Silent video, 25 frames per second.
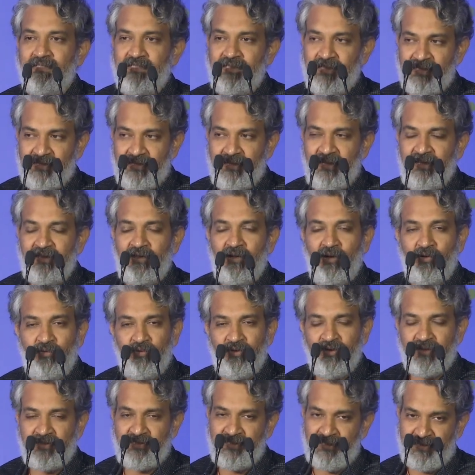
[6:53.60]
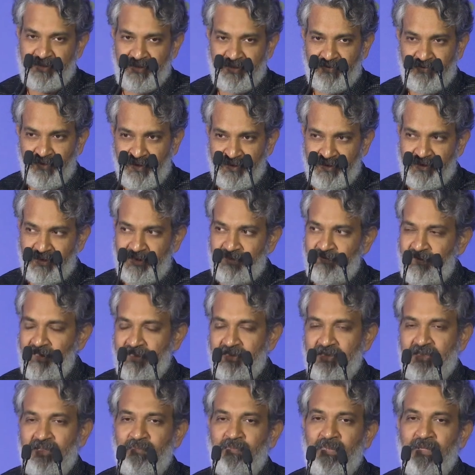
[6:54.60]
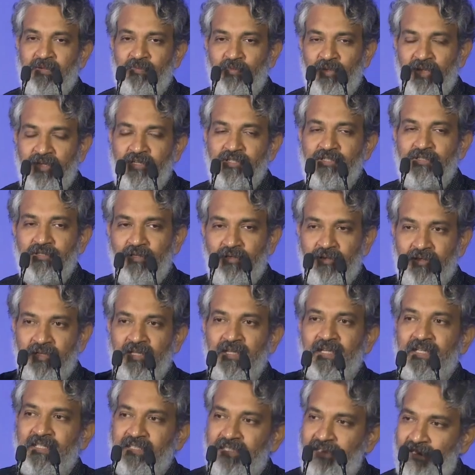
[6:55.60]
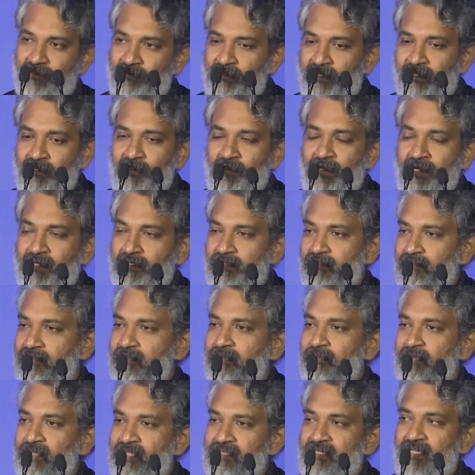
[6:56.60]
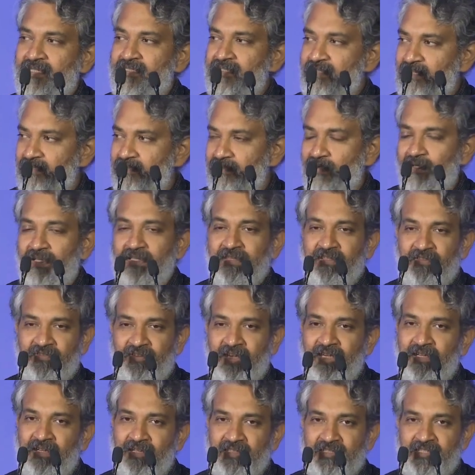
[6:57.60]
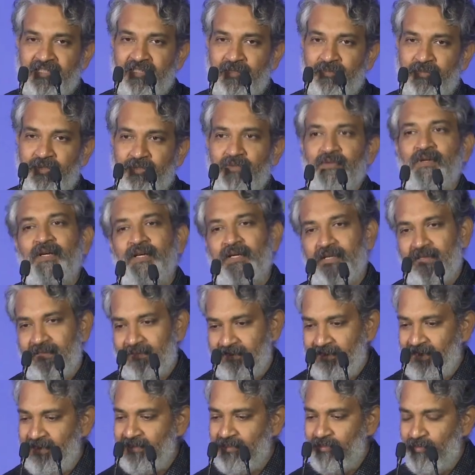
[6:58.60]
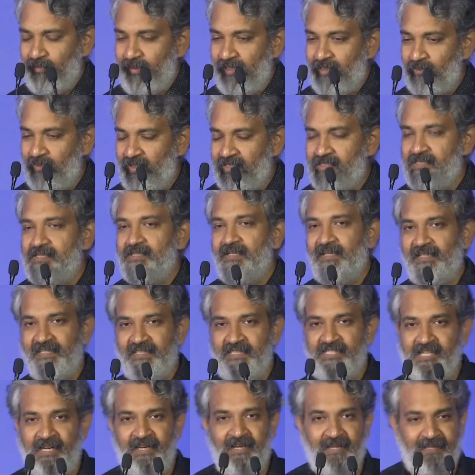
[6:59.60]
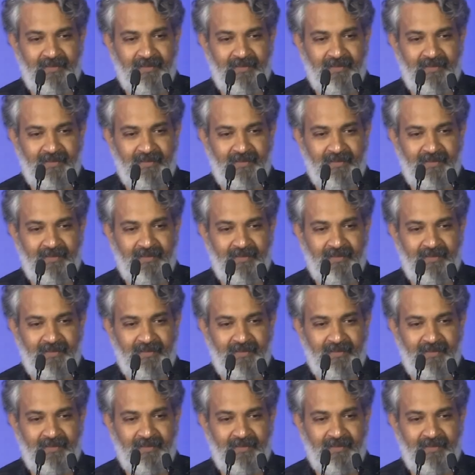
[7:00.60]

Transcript: Just like how we are successful in this first step, I'm very sure that we are going to be successful in the final step too. Thank you very much. Jai